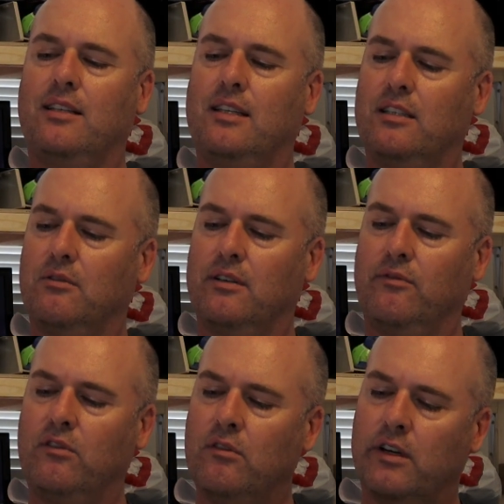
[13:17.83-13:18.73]
they're sort of
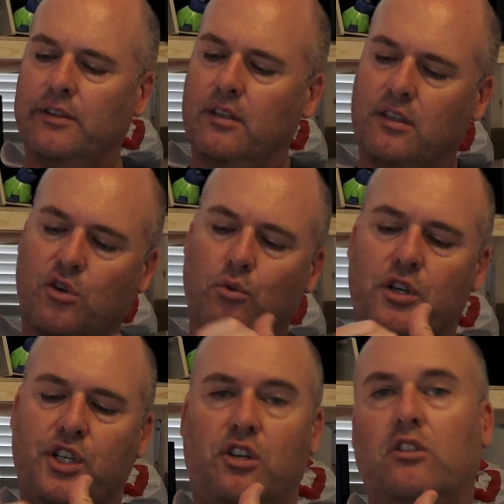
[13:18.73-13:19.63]
not
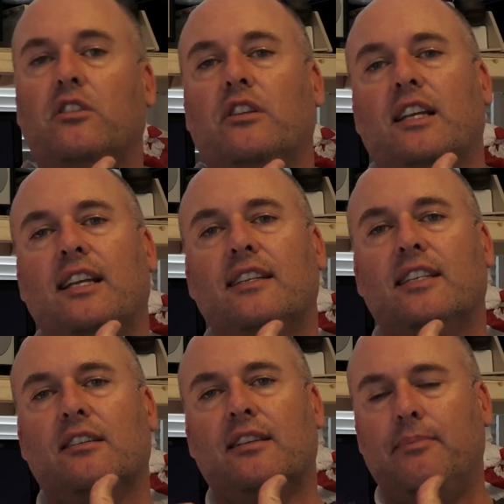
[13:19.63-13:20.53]
squashed on the
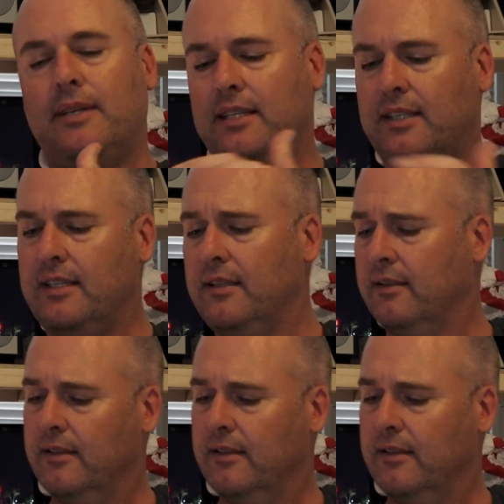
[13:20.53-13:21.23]
inside piece here.